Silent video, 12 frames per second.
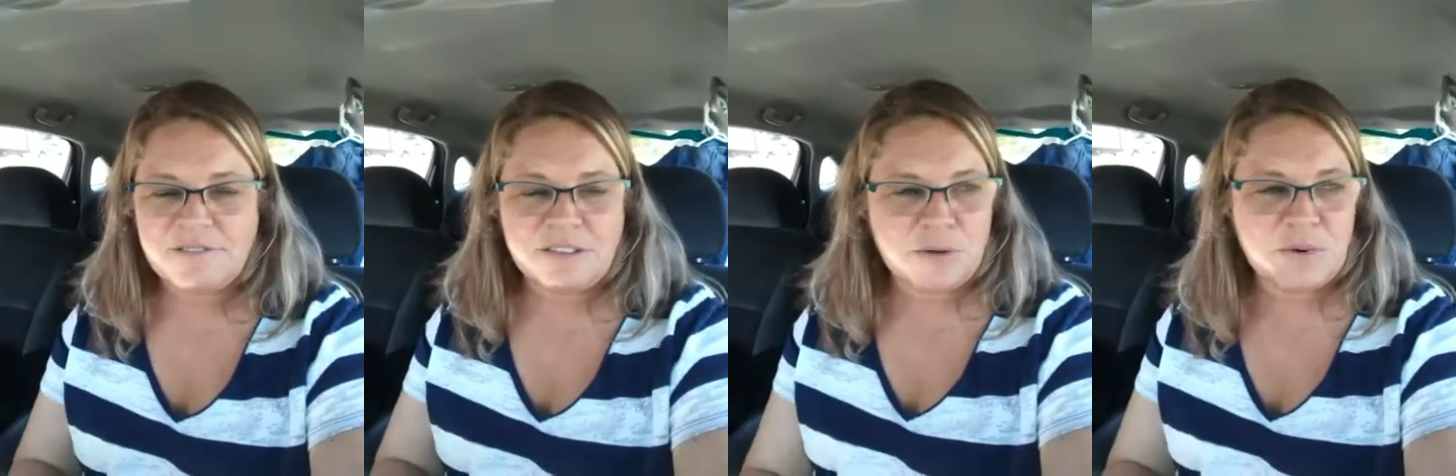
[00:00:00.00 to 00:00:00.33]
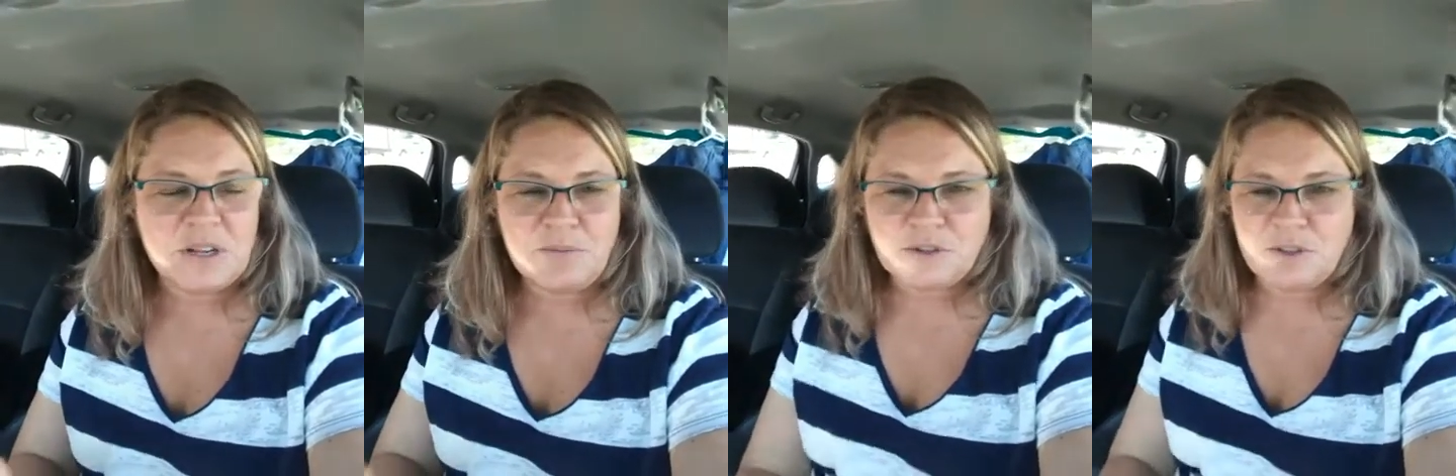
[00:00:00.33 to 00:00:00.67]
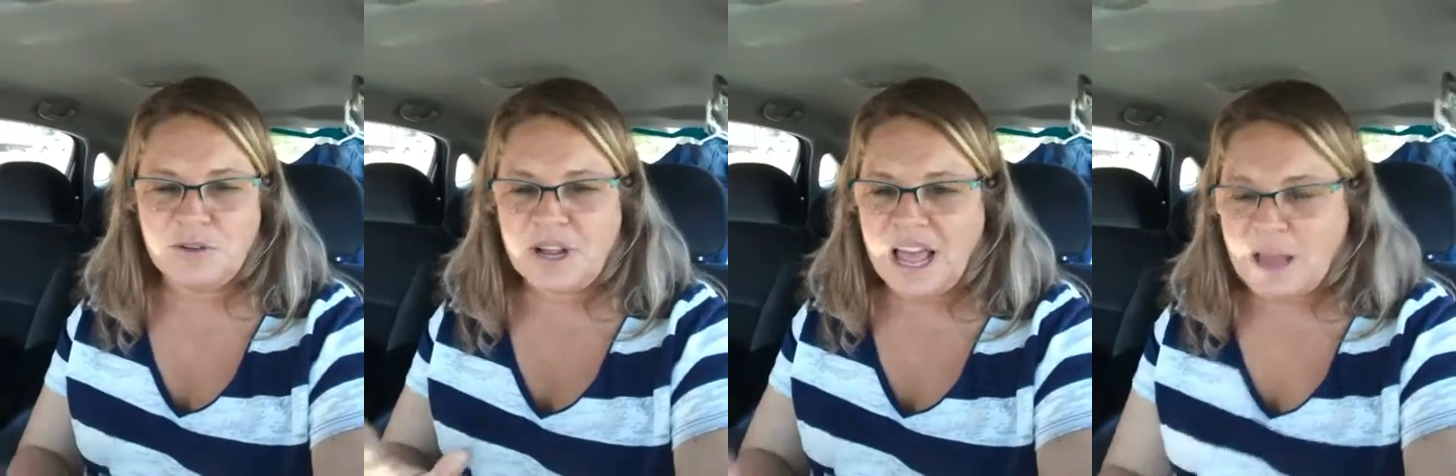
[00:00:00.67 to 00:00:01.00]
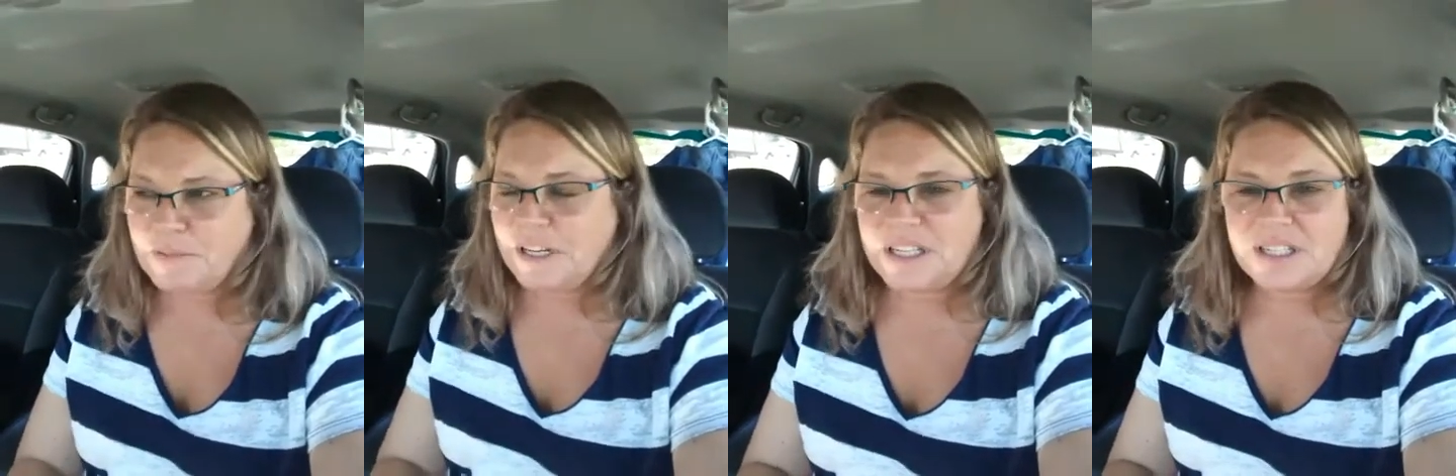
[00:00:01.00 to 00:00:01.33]
liberty, pursuit of
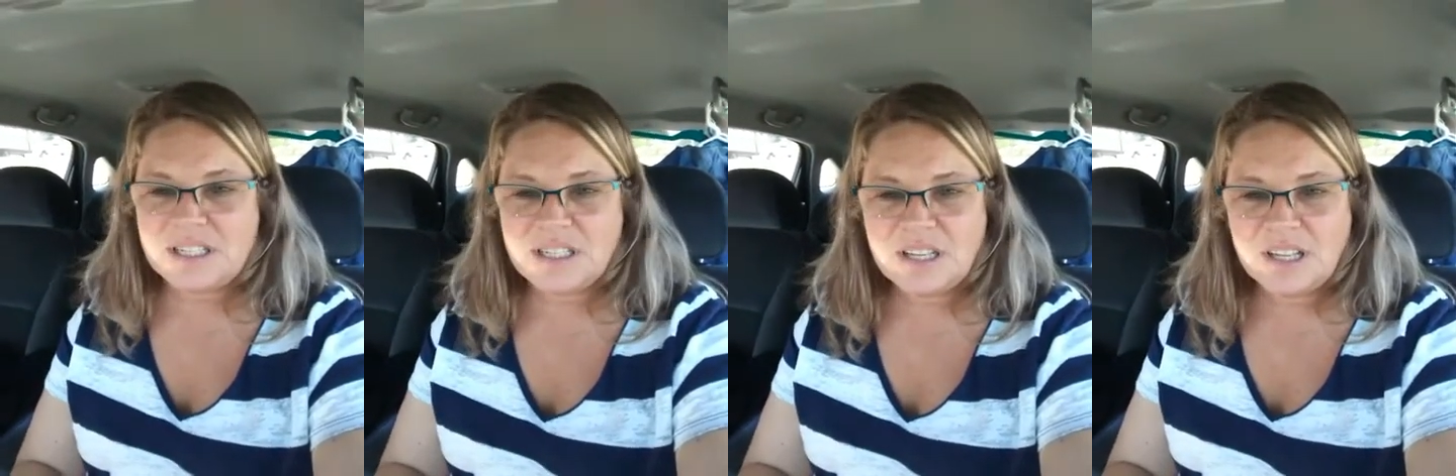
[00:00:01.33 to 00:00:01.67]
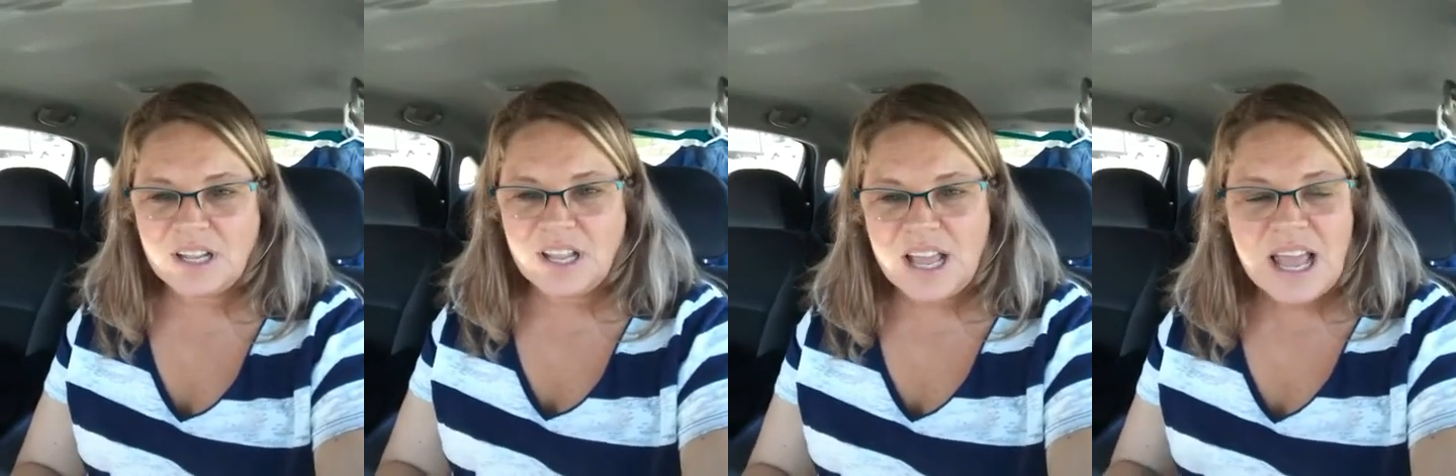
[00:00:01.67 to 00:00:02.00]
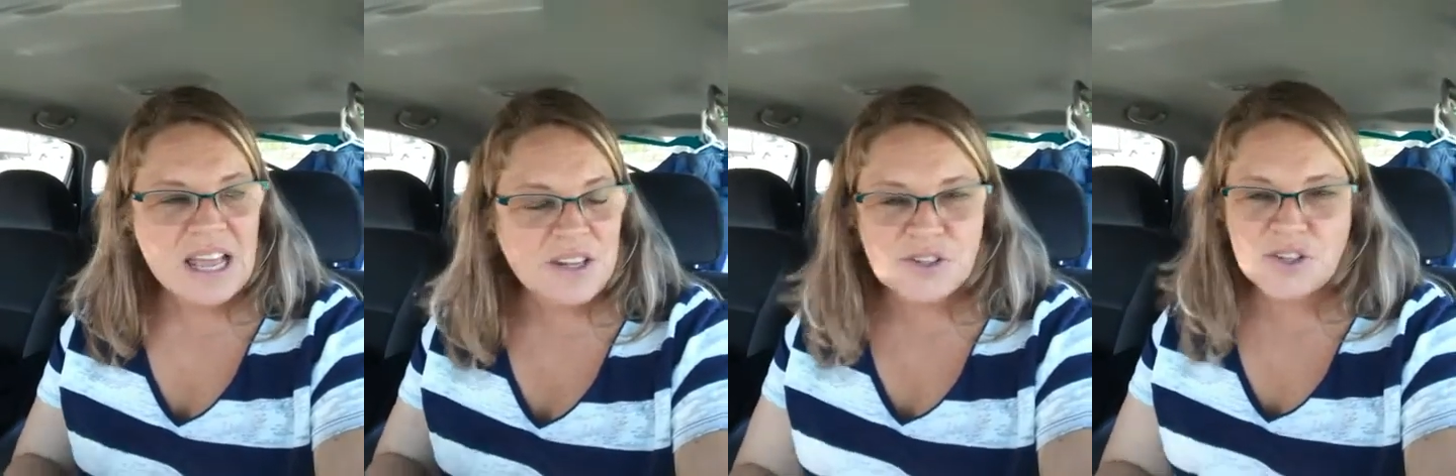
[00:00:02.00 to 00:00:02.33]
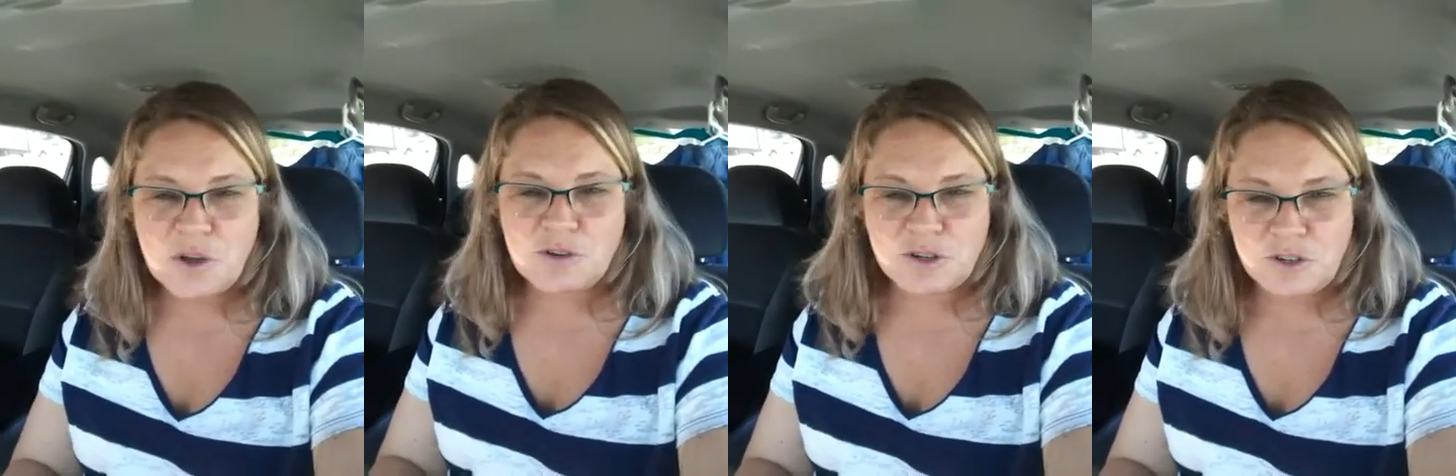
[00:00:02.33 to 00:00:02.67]
happiness, and
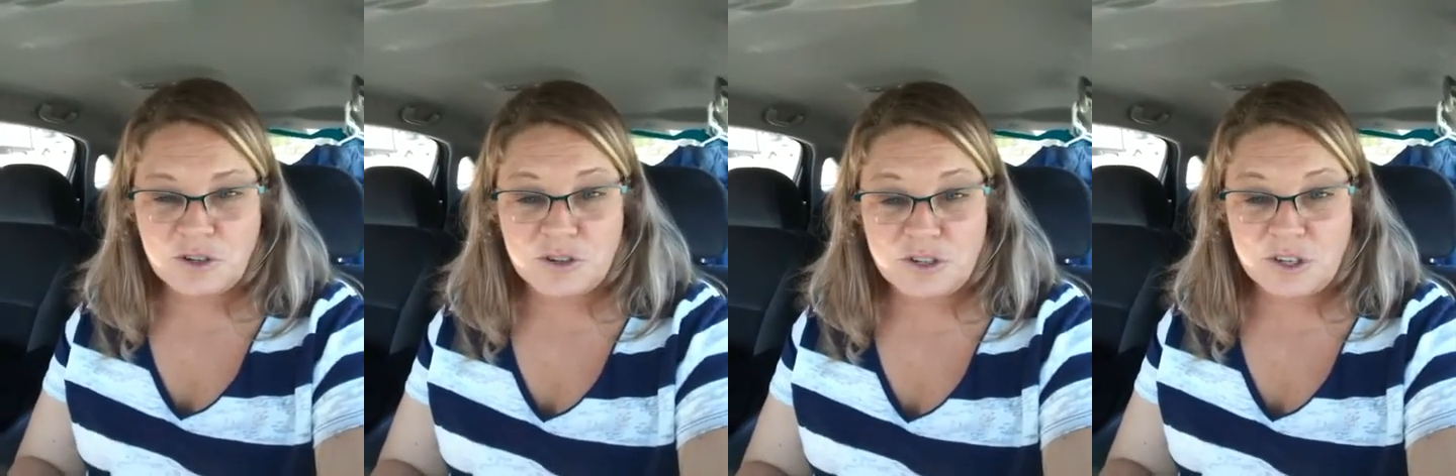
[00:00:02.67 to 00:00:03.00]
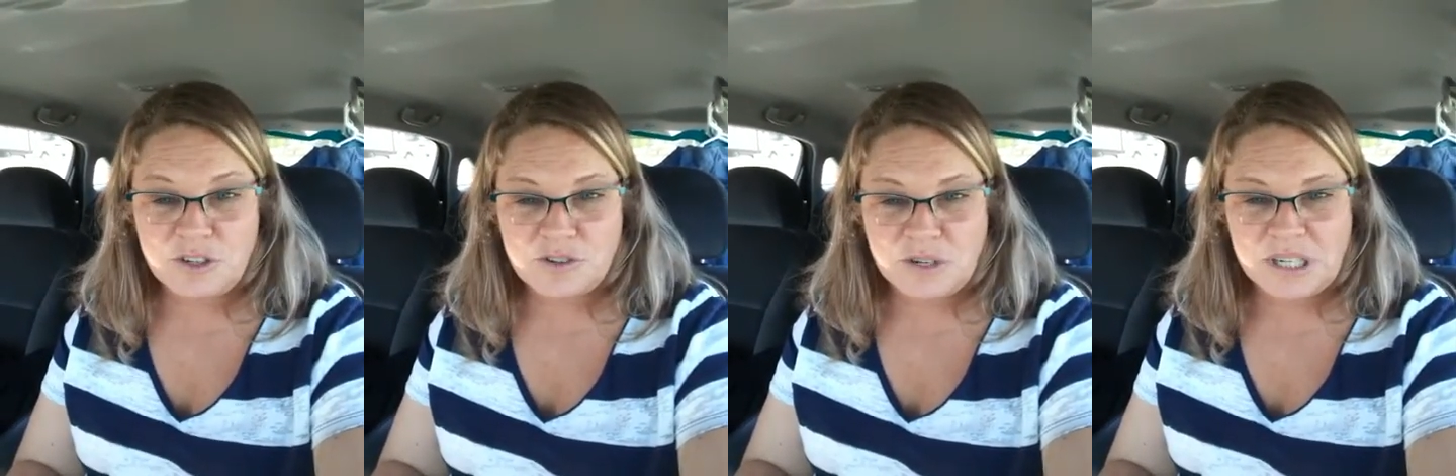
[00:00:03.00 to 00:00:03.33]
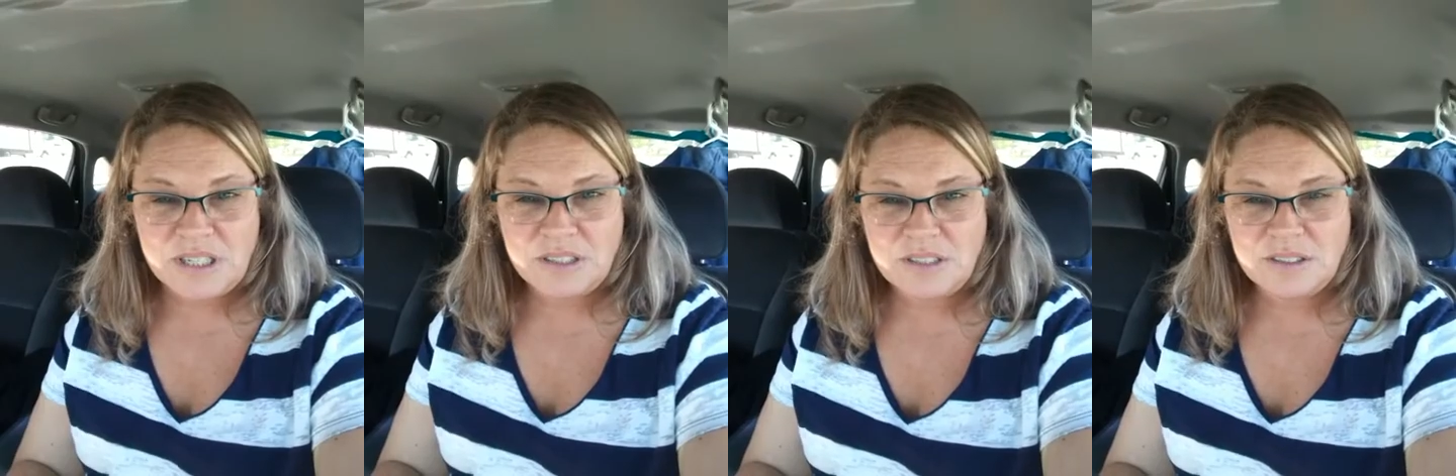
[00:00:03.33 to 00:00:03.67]
so should your children.